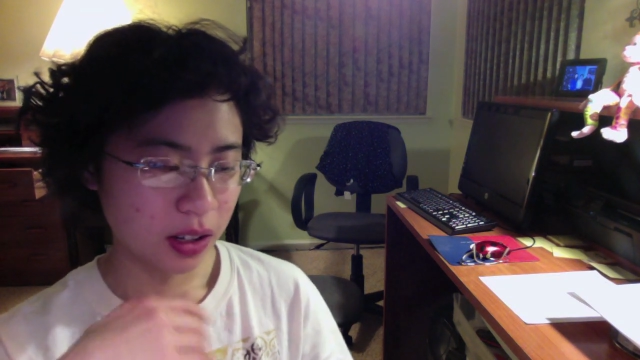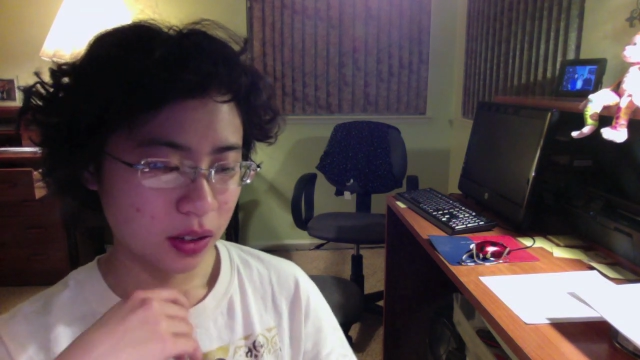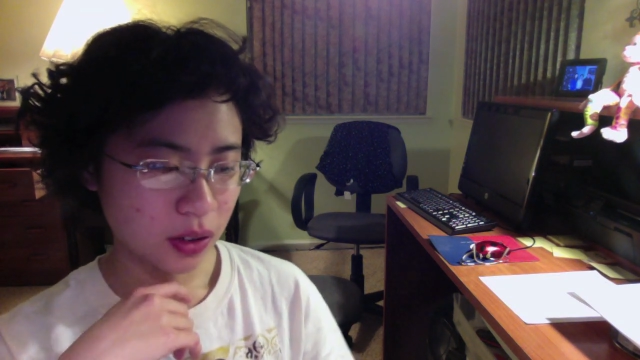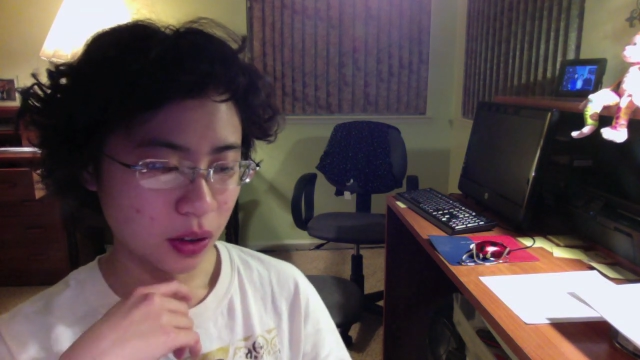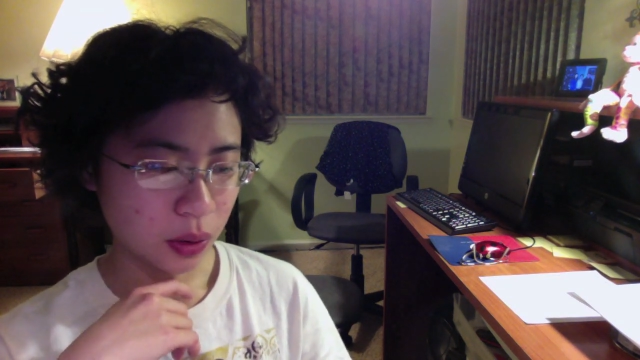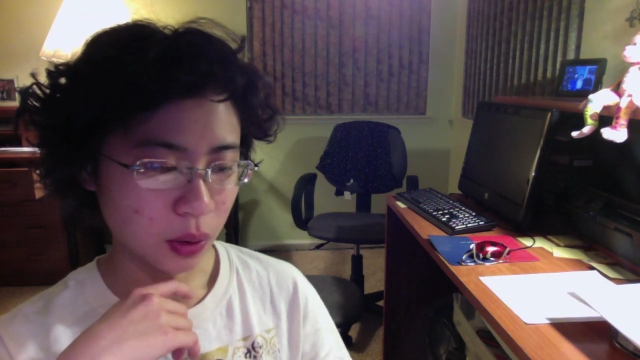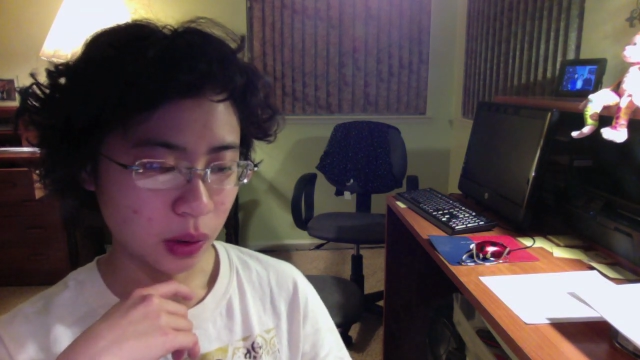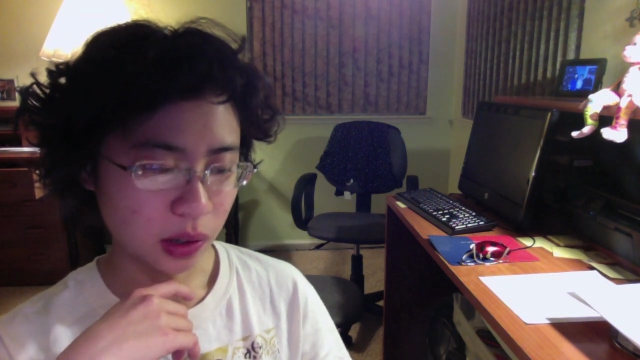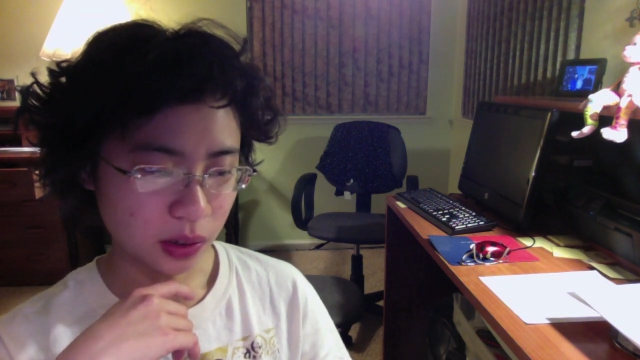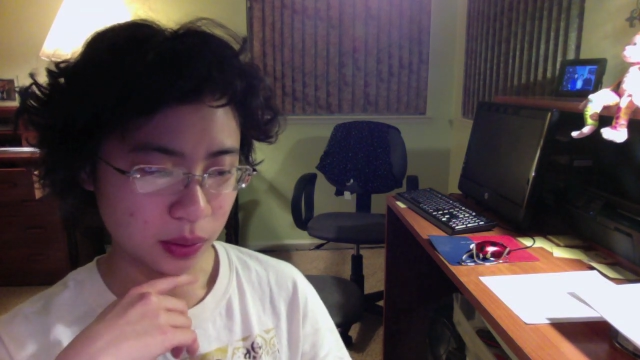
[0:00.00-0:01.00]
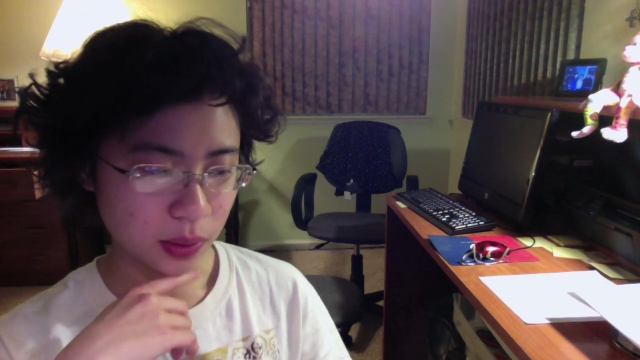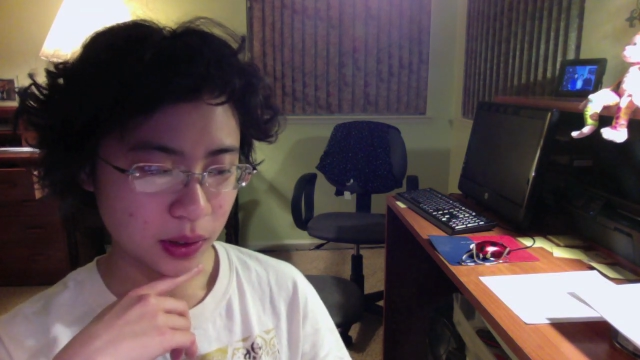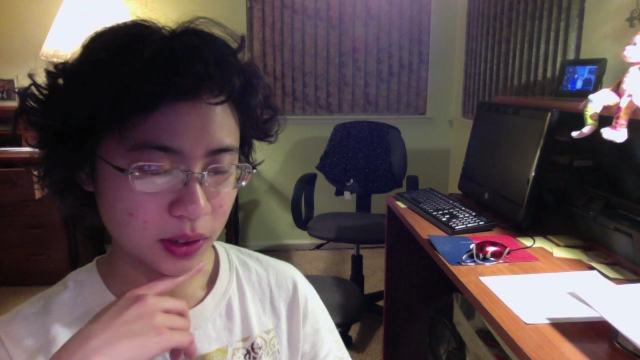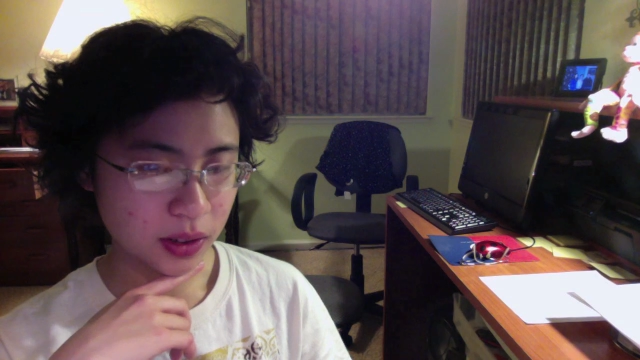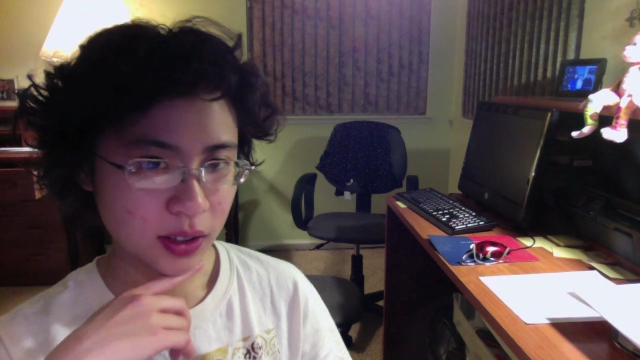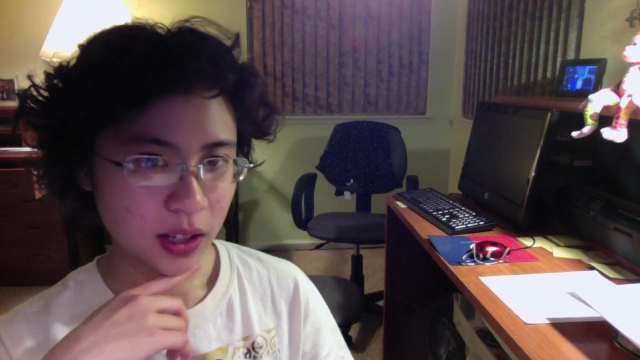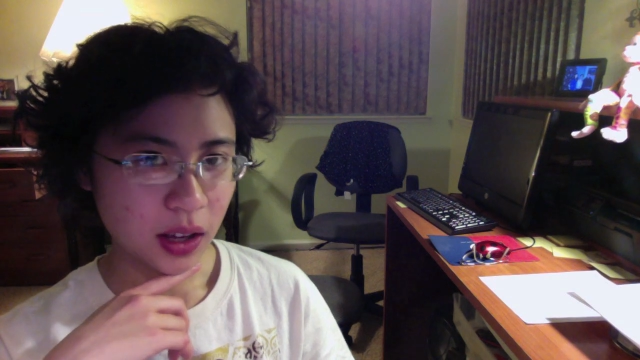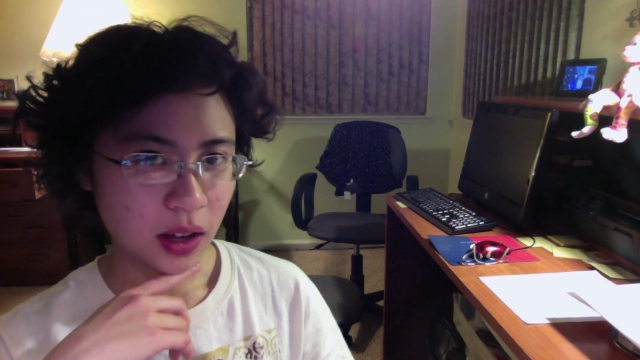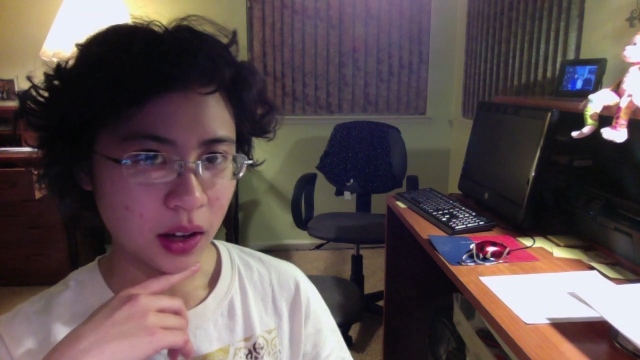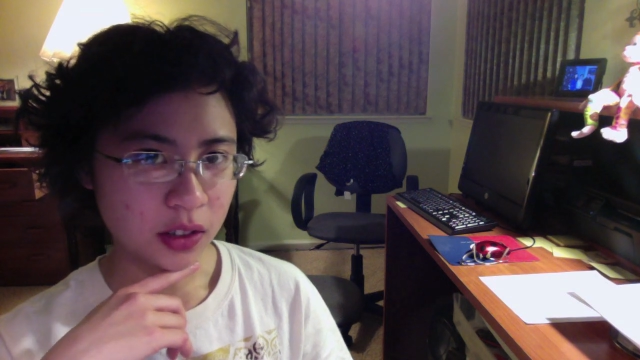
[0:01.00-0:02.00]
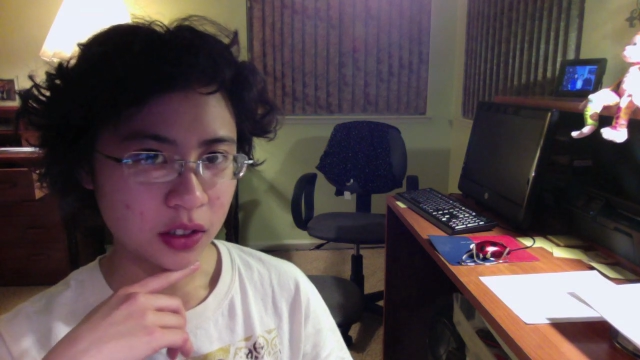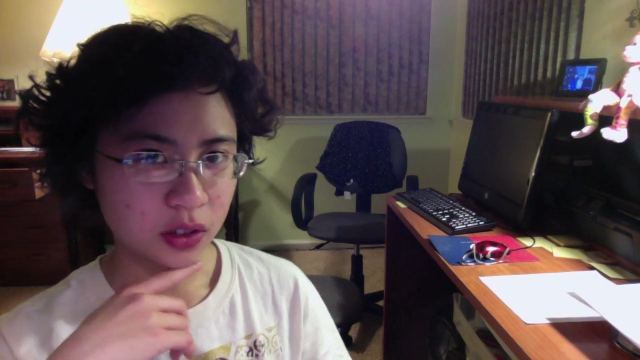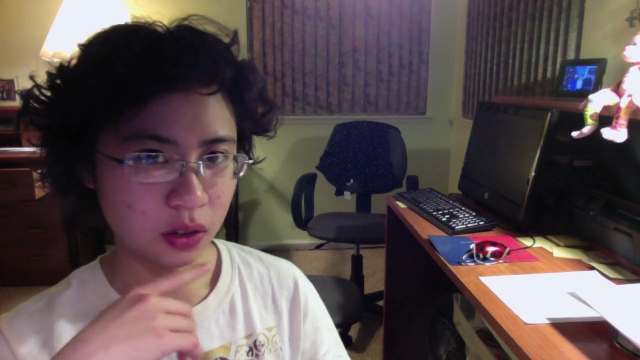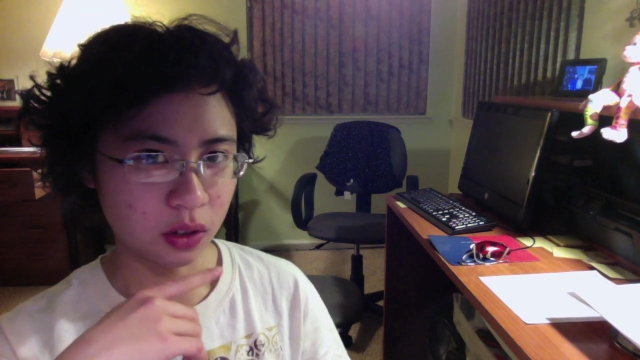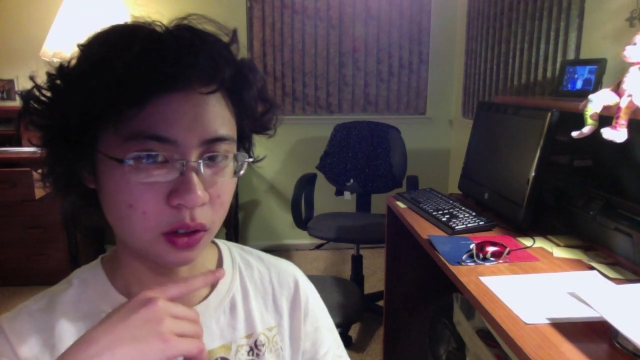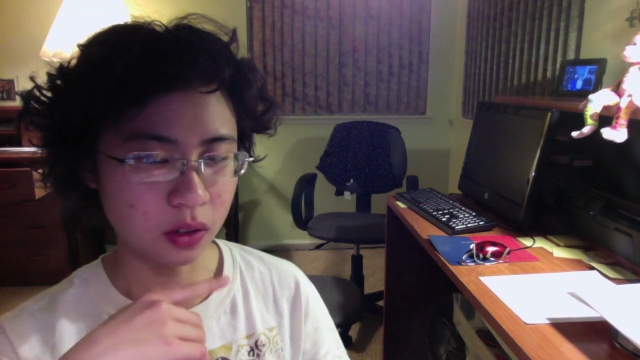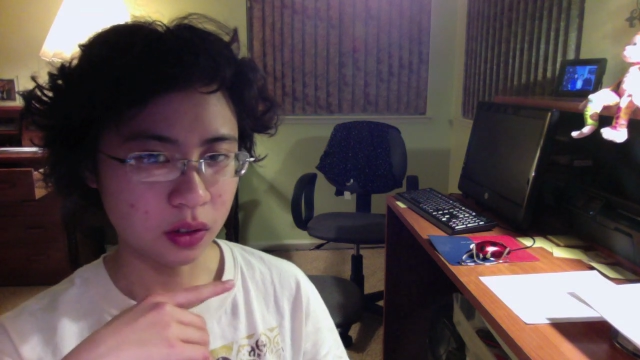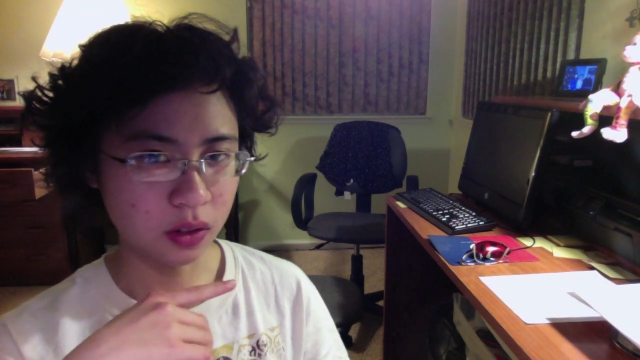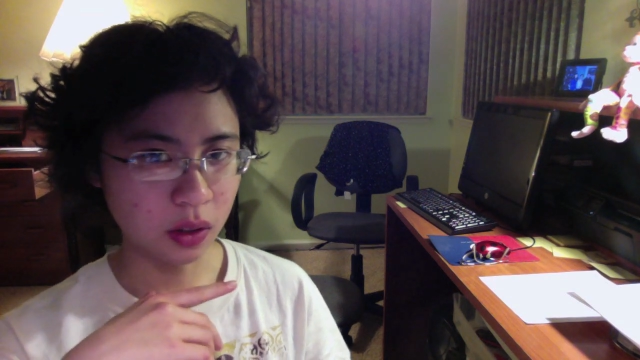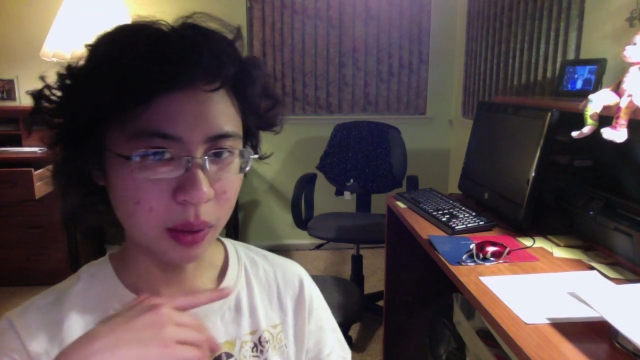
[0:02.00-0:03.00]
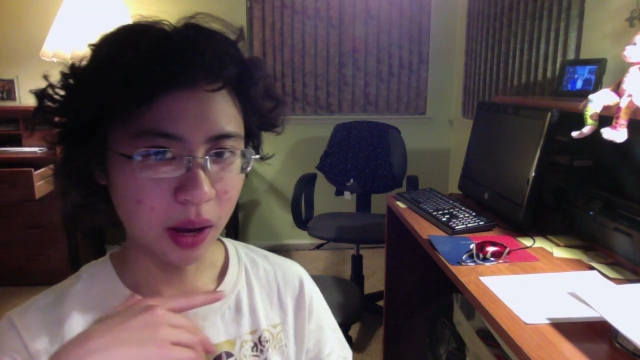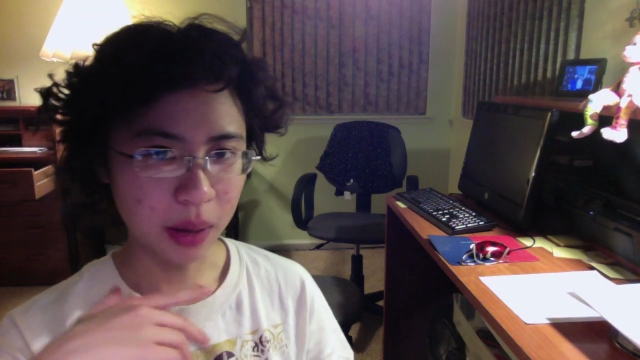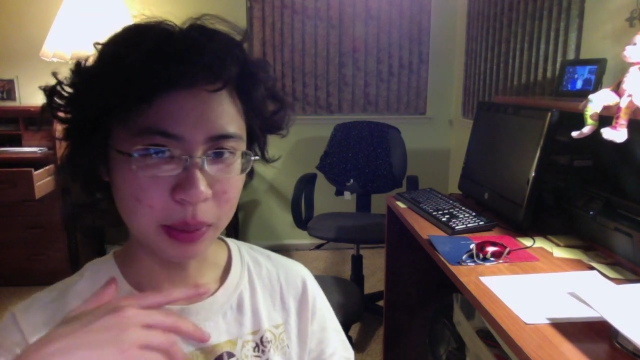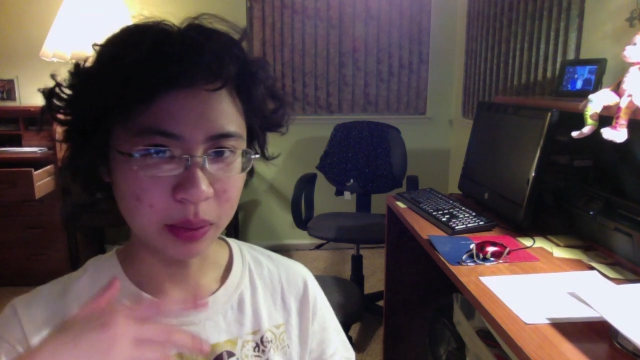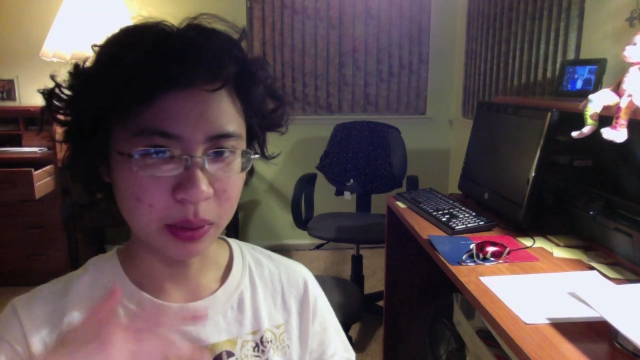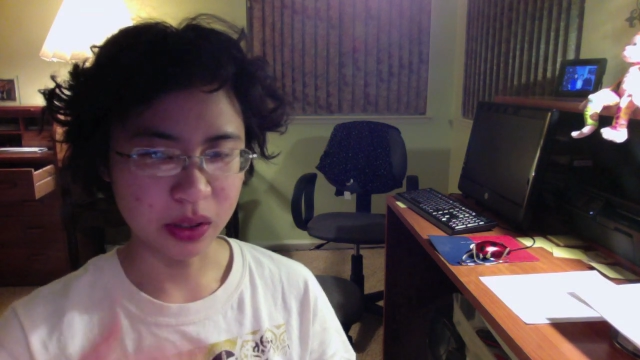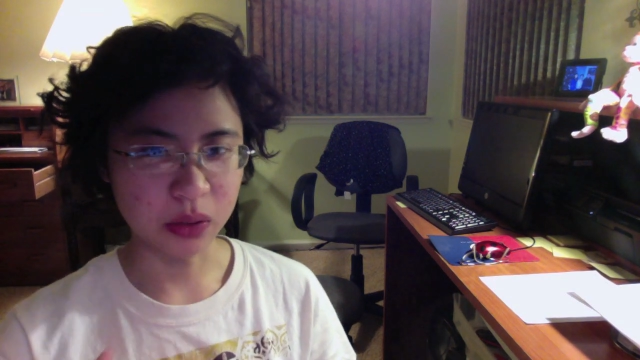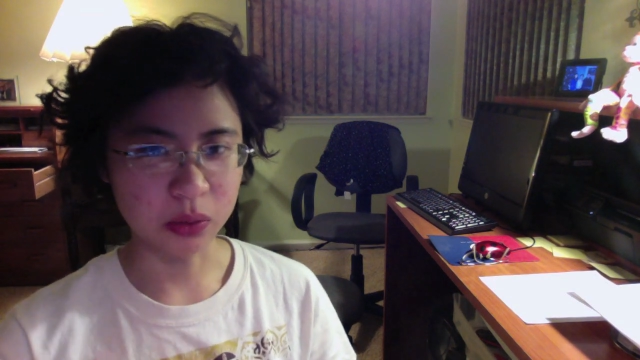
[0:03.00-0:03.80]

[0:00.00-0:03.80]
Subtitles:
So according to Freudis, I should somehow make myself